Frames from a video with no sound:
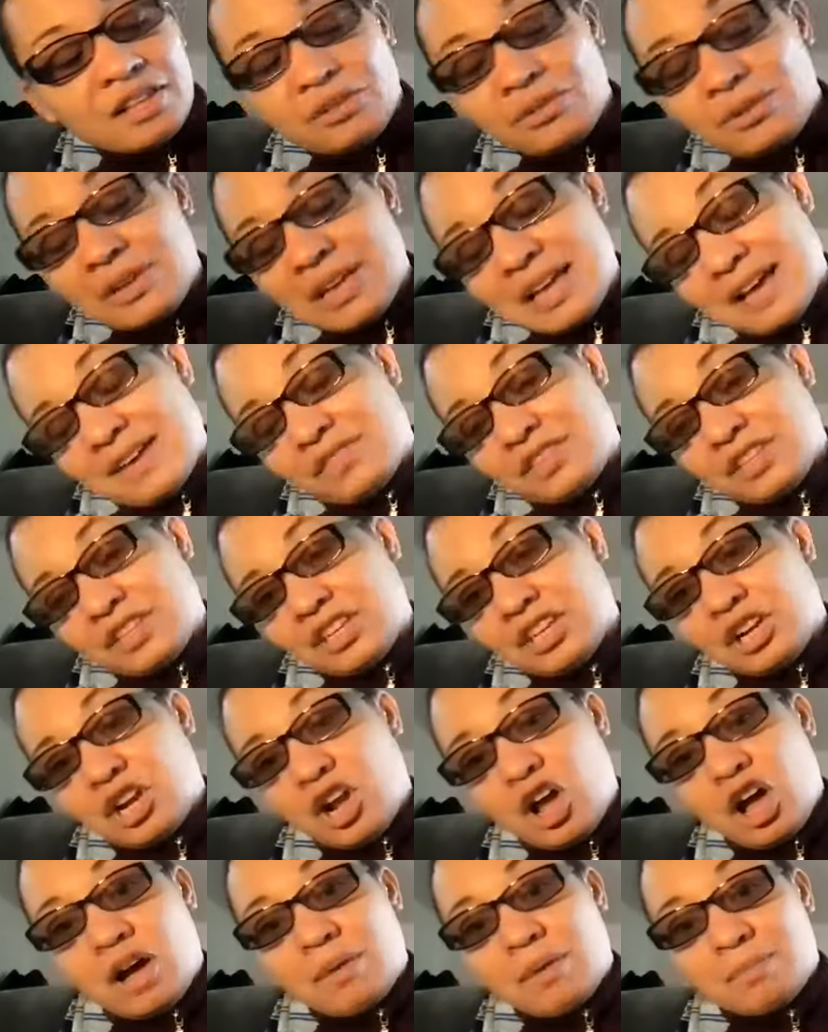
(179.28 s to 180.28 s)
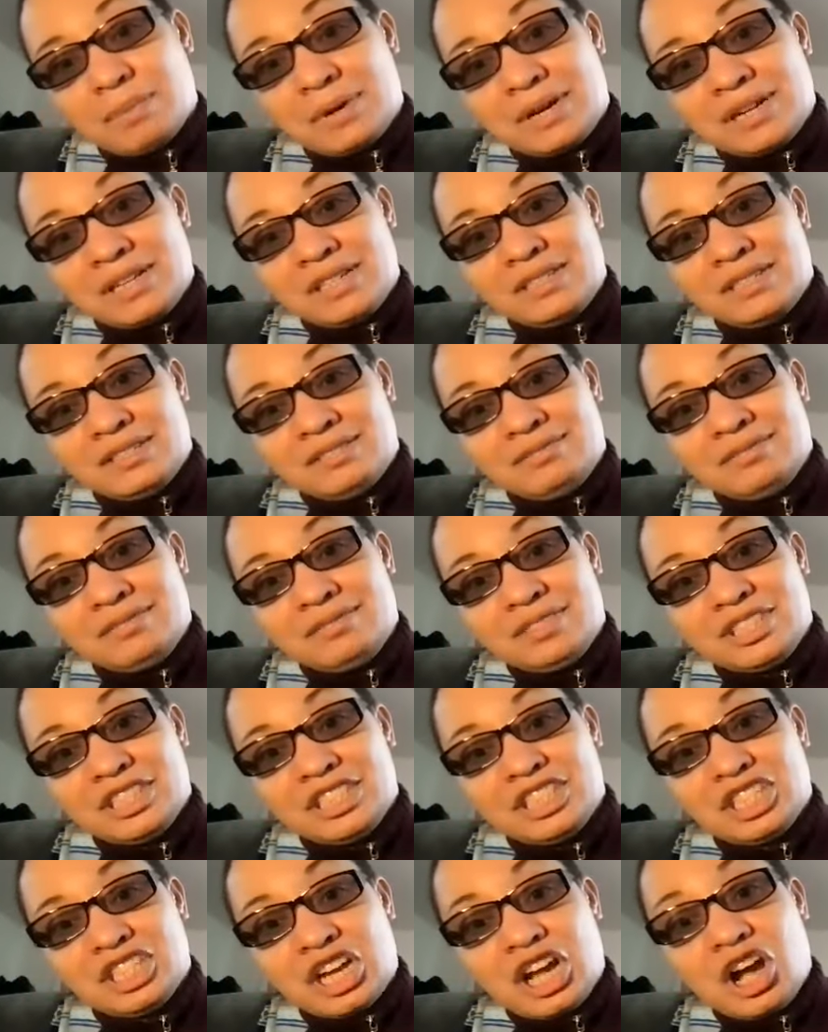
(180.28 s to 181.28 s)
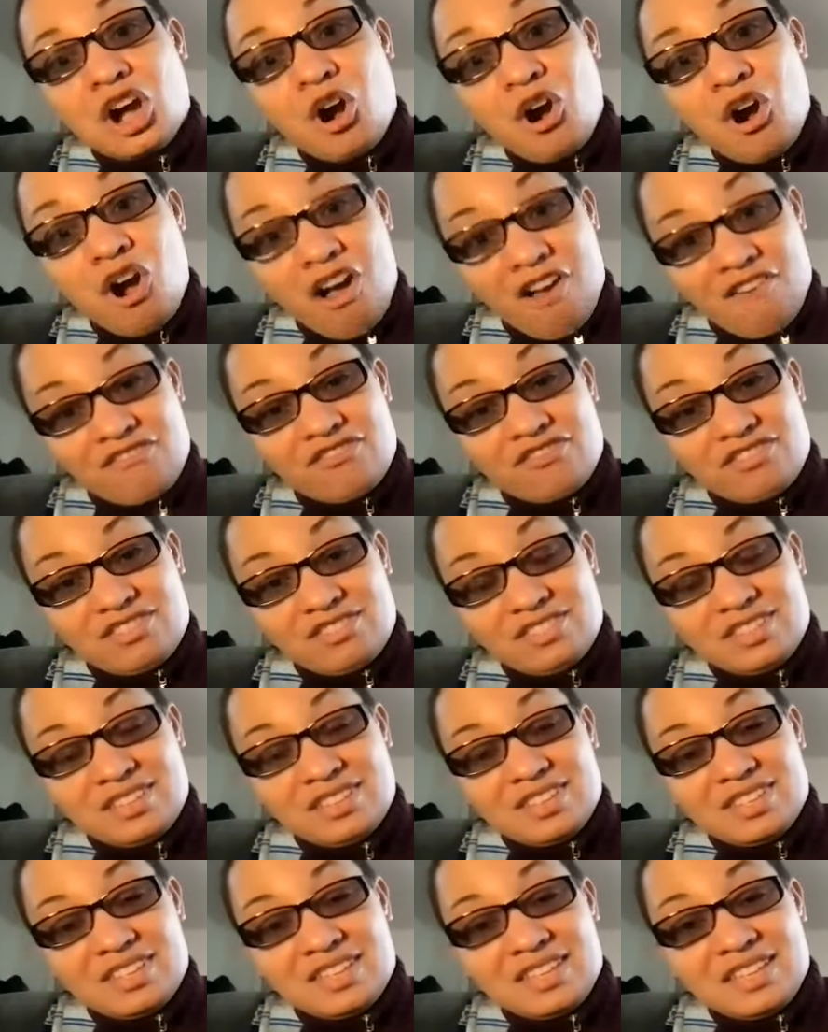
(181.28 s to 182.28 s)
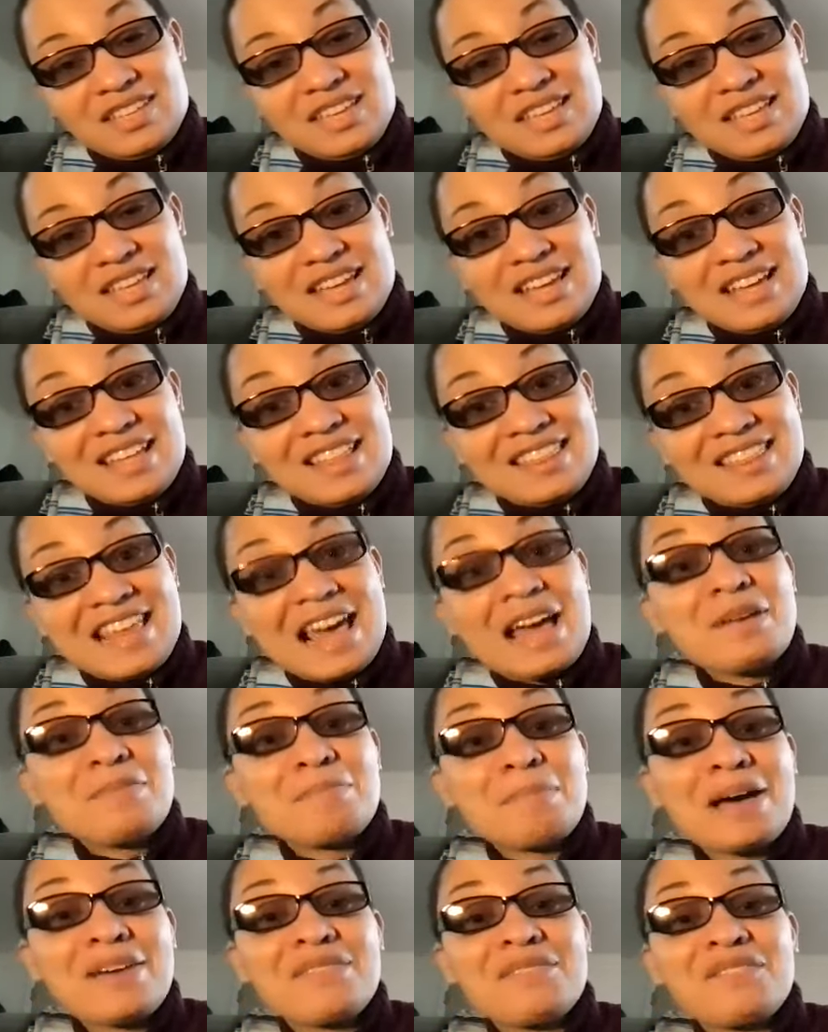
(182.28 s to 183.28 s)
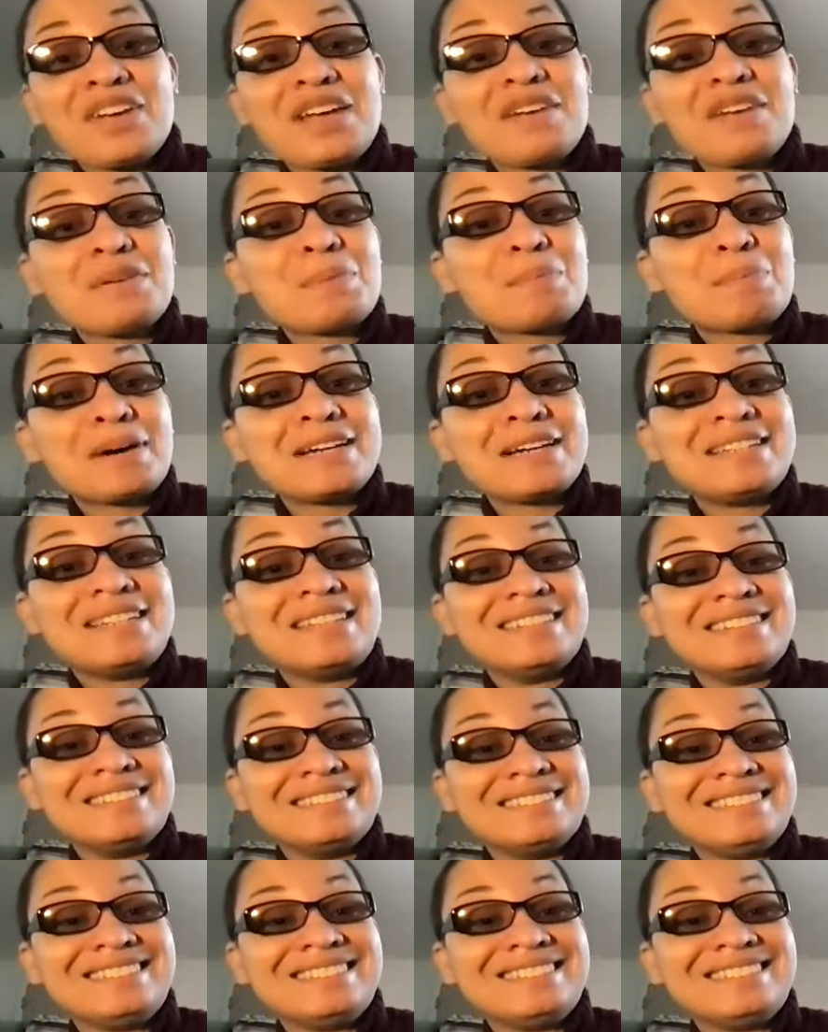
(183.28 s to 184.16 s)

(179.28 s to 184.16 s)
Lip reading: you have the alarm button to shut off. And that's my favorite button.